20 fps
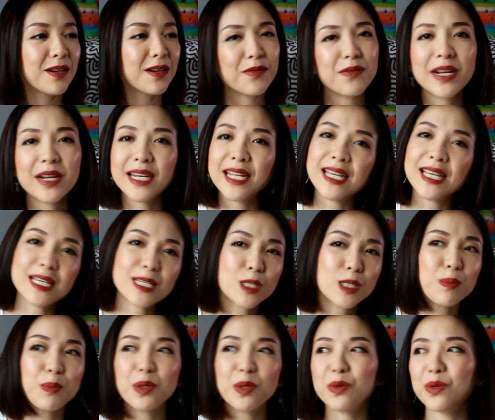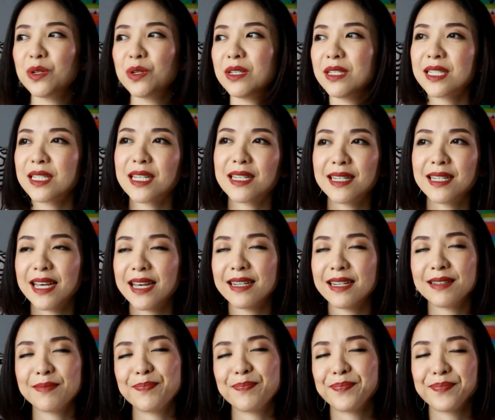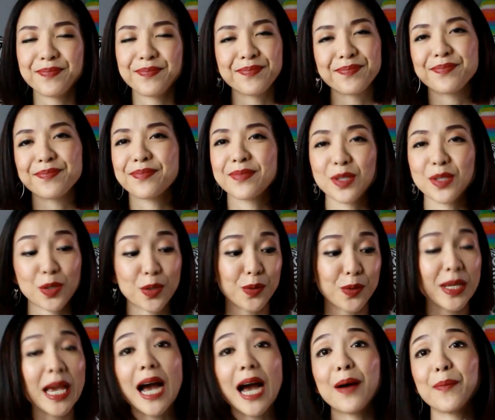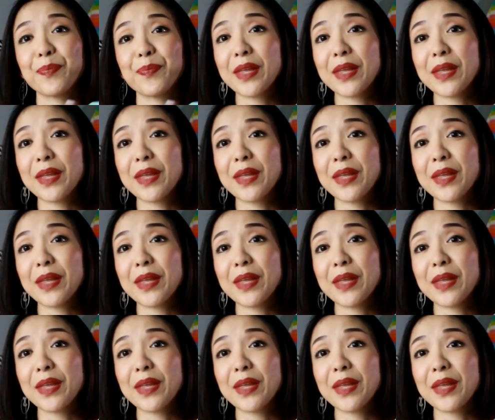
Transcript: running experience and that, so yeah.